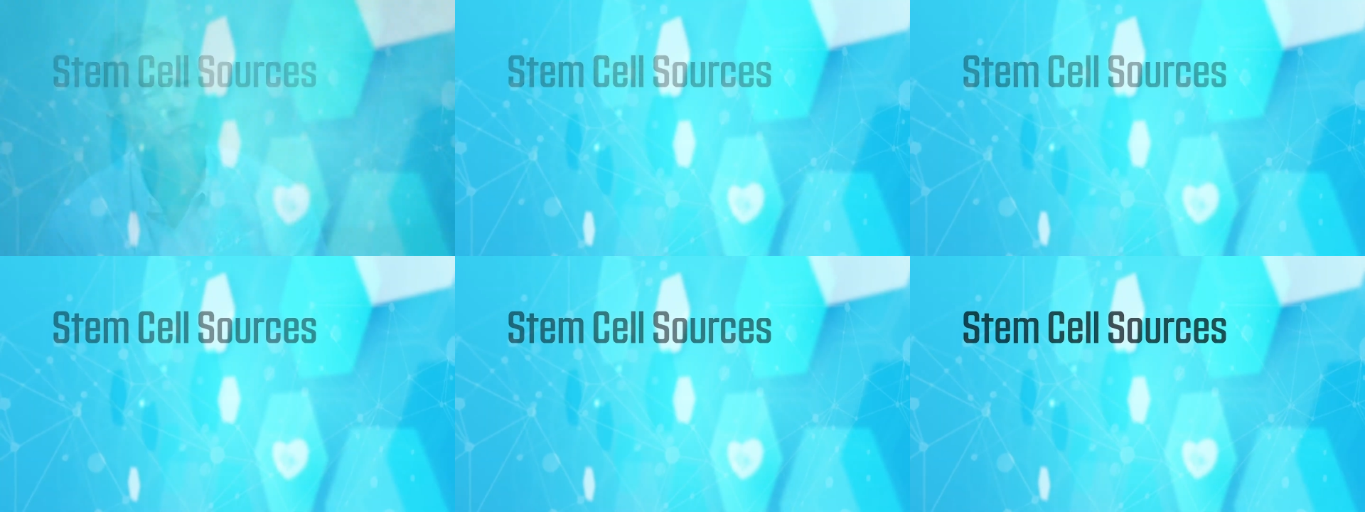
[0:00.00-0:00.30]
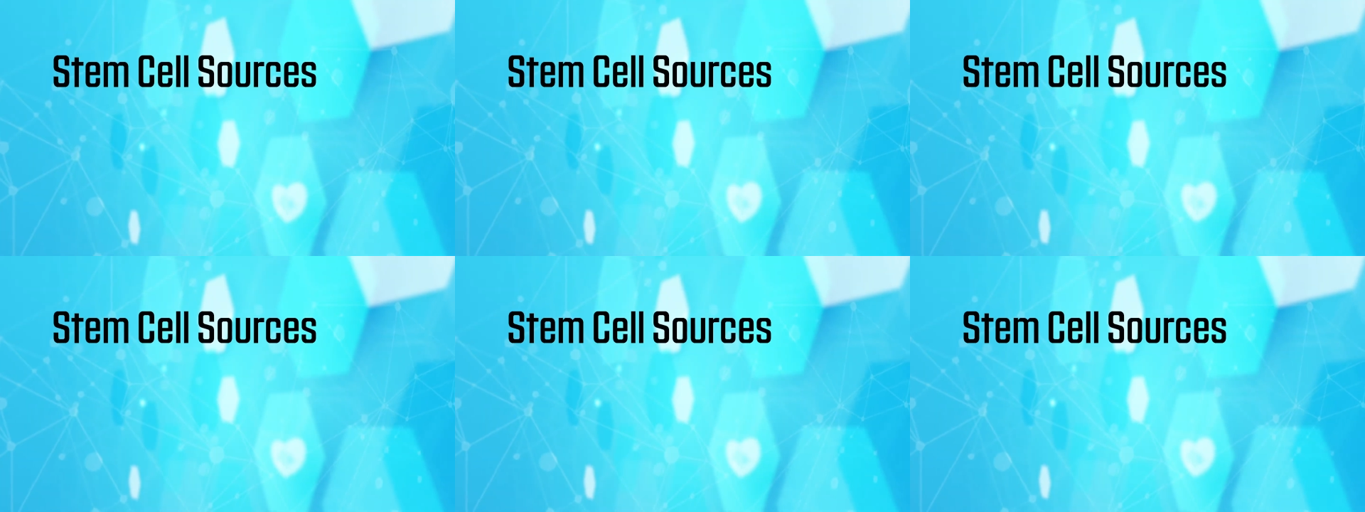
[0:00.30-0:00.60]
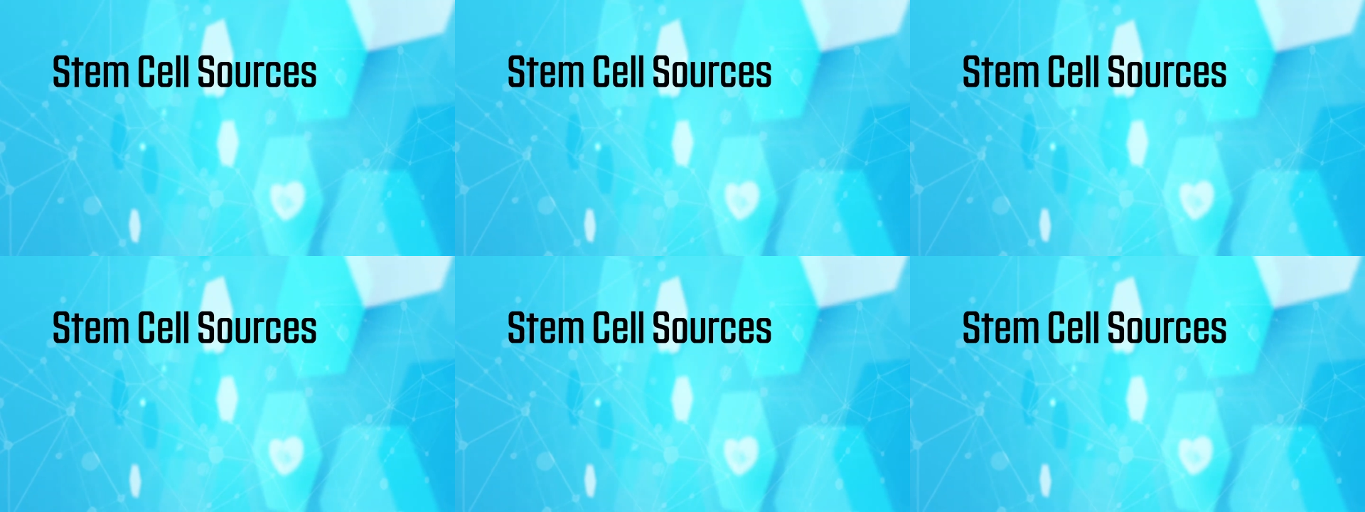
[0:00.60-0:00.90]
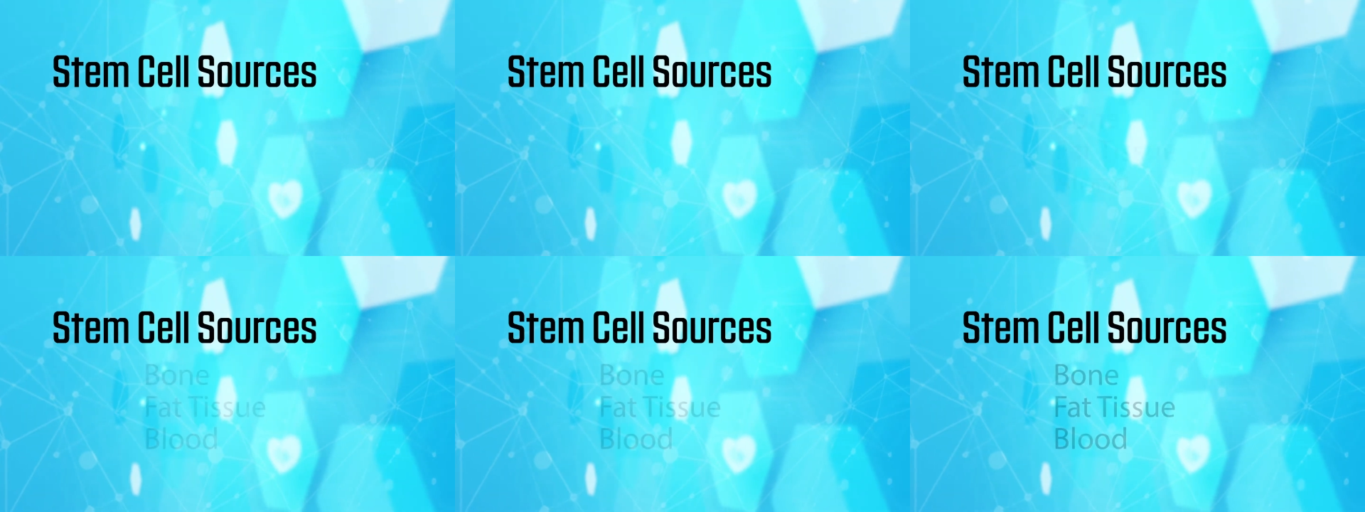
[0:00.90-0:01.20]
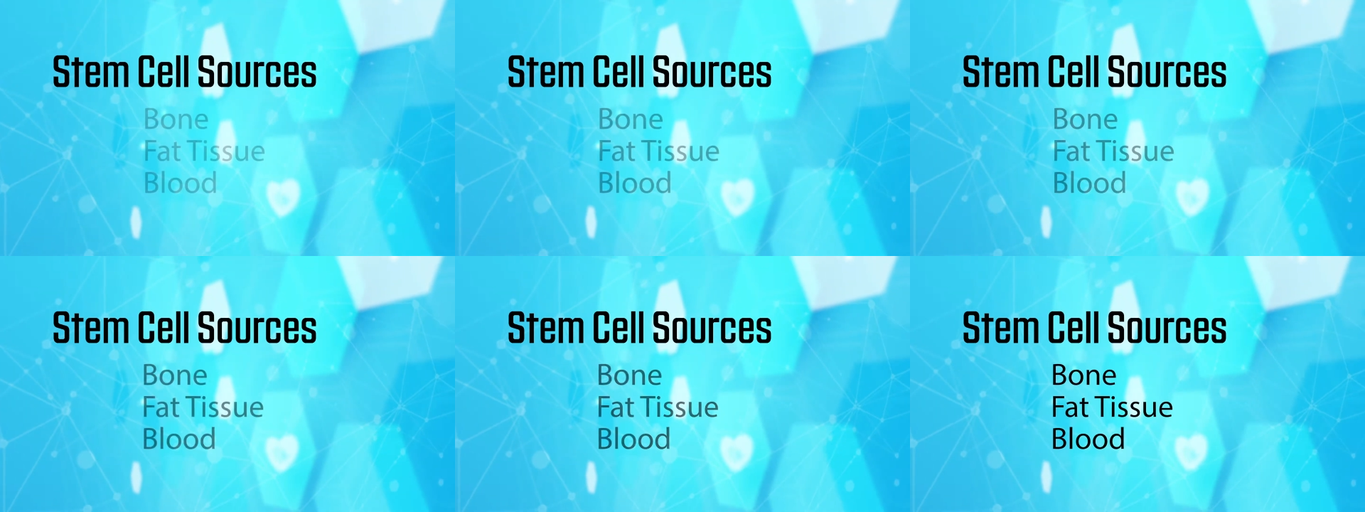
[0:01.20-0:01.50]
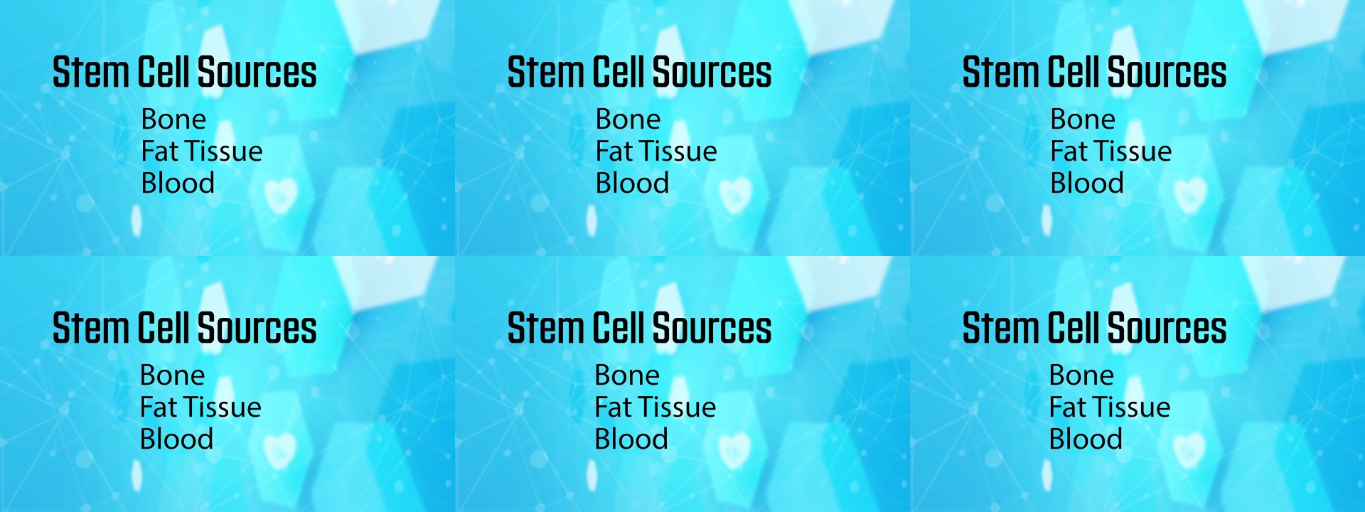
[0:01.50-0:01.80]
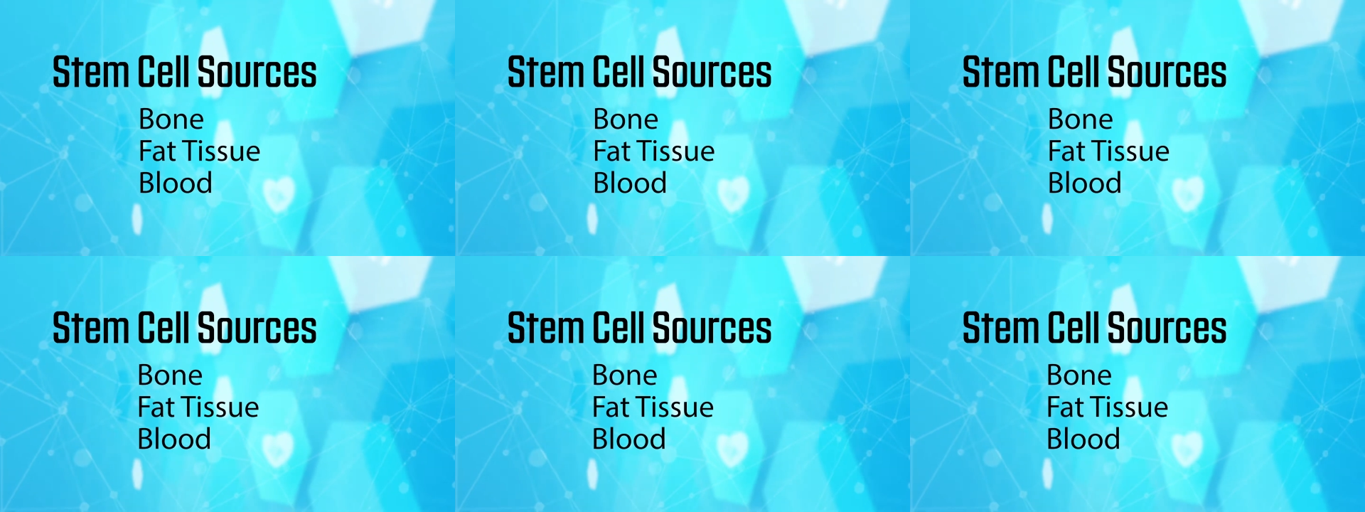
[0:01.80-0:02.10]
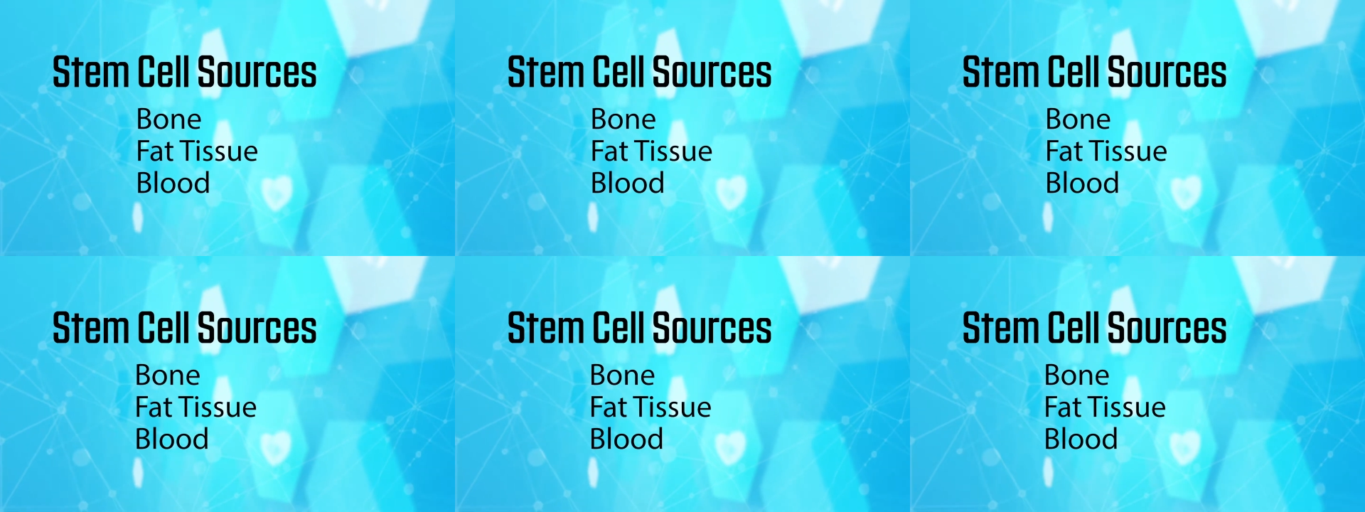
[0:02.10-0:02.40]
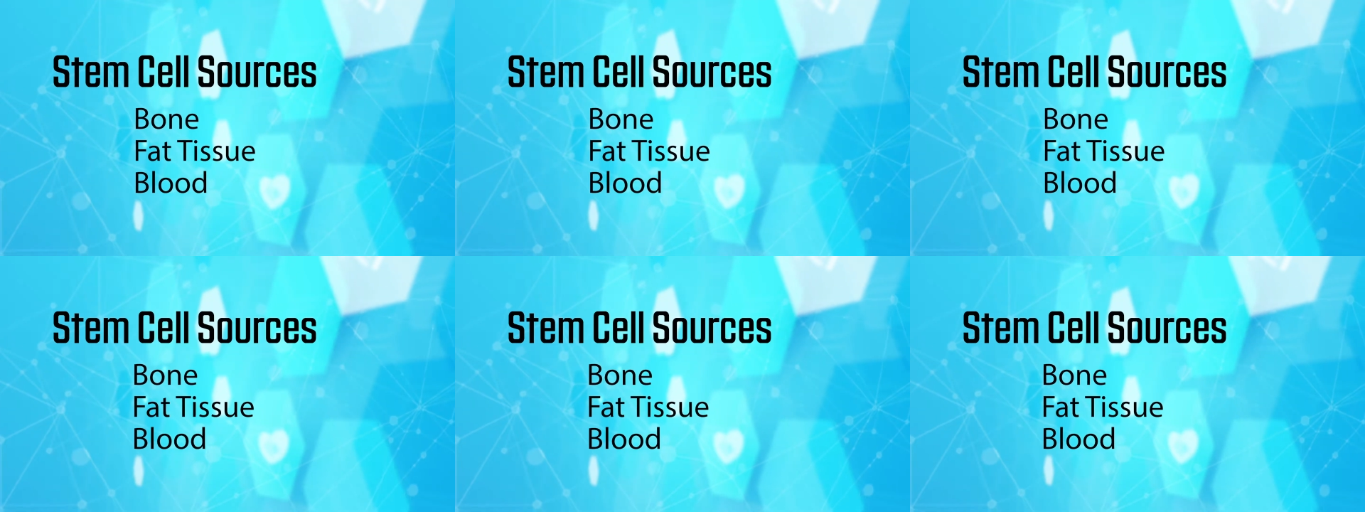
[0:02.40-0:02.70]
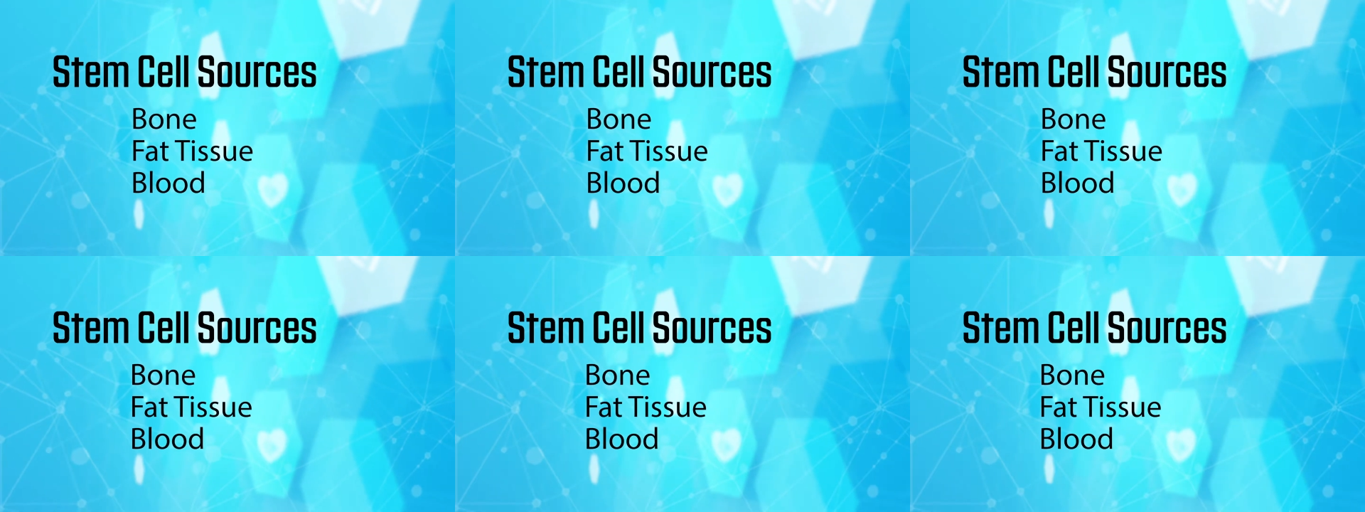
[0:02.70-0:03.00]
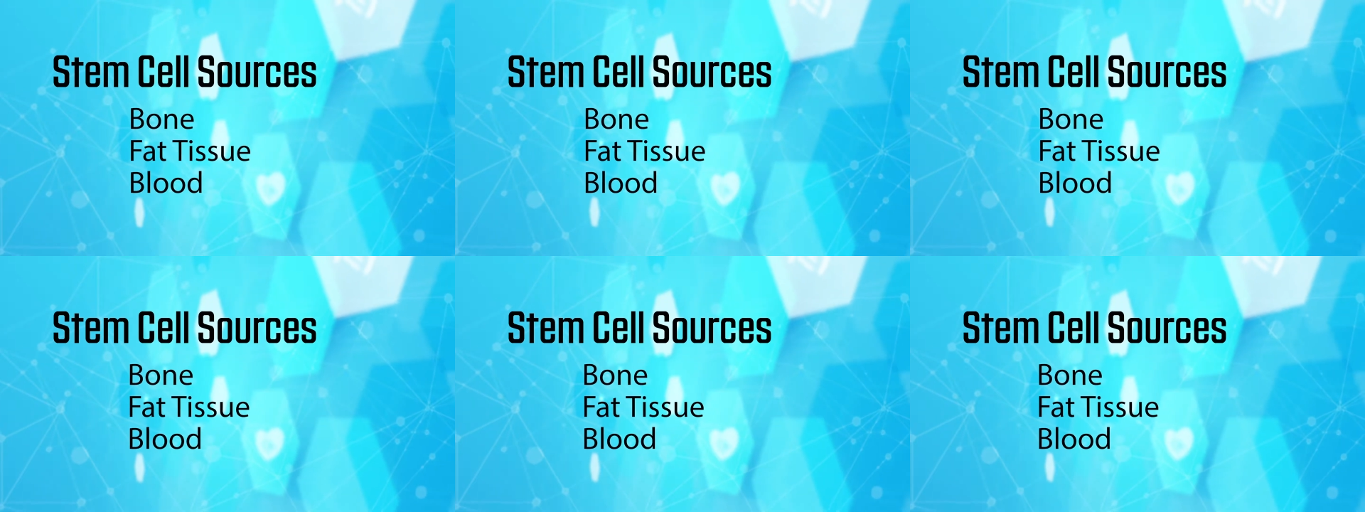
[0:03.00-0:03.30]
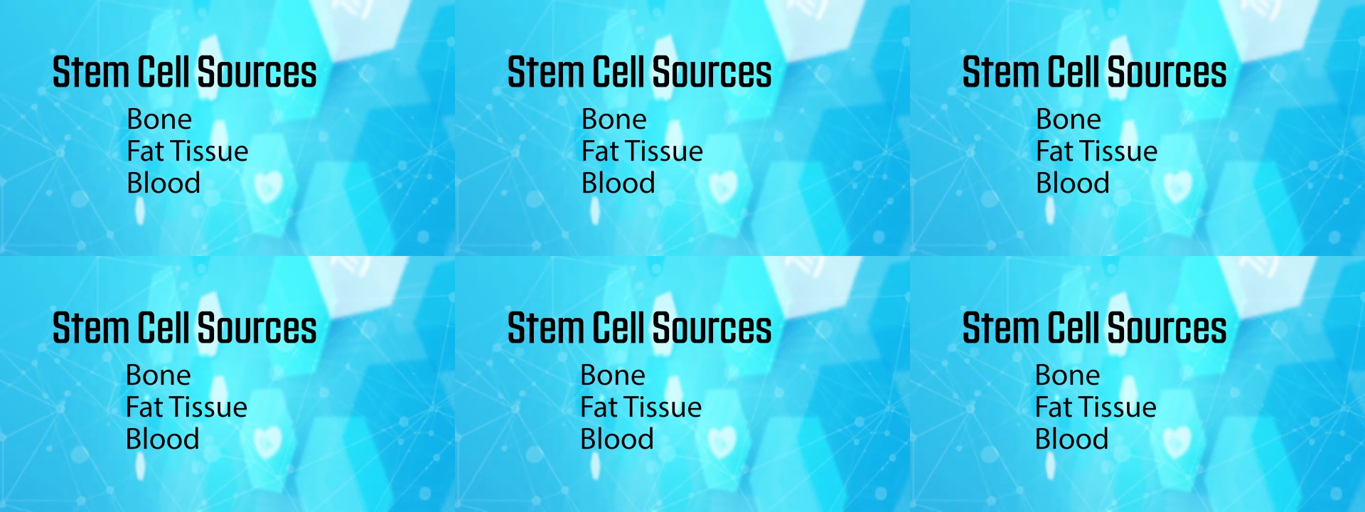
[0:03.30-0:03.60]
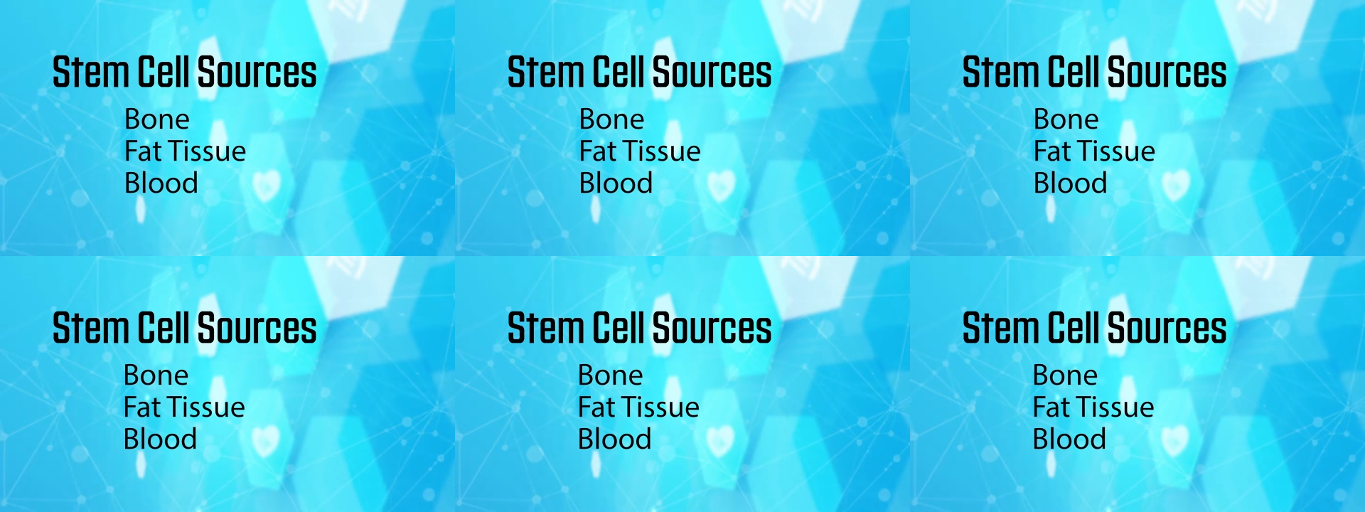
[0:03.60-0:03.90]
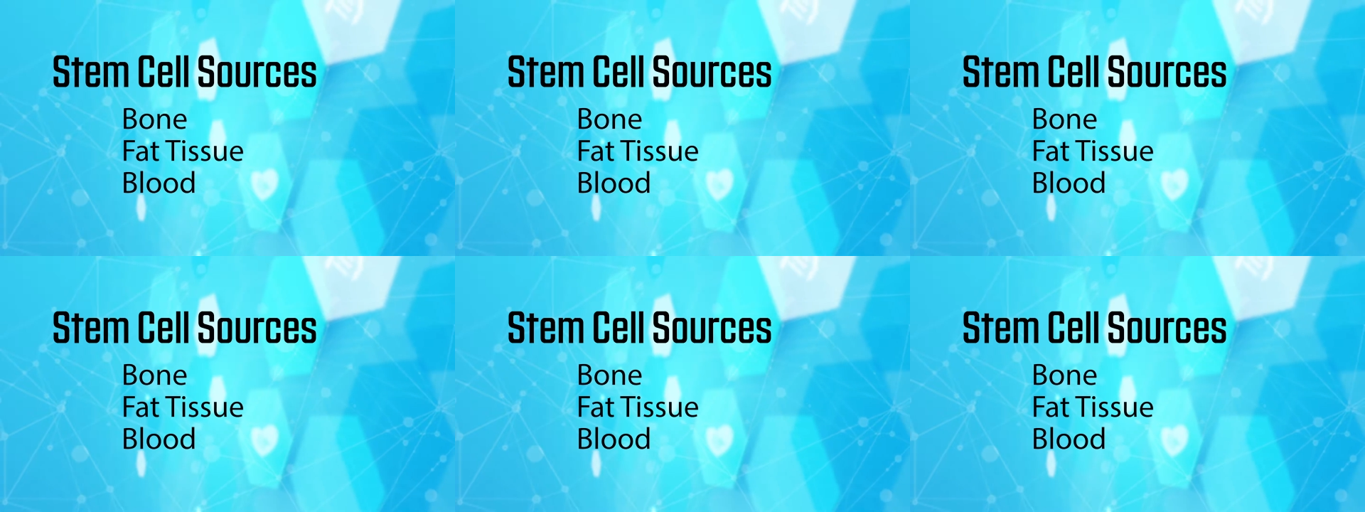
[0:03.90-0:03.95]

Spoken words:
Nobody's mouth can be seen.